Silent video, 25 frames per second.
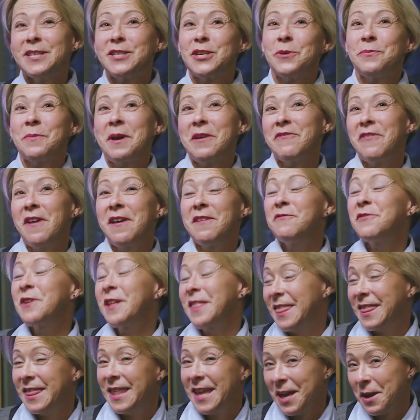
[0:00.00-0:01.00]
So my
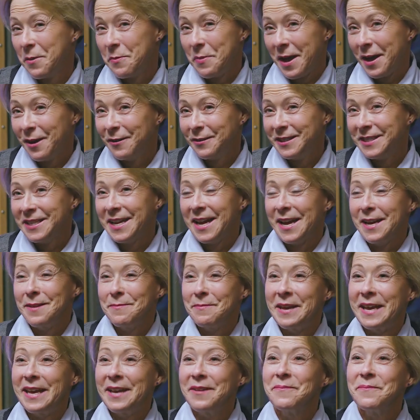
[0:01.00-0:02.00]
favorite thing about
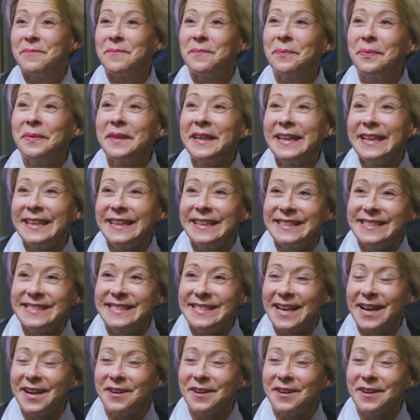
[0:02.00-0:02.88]
Taimi is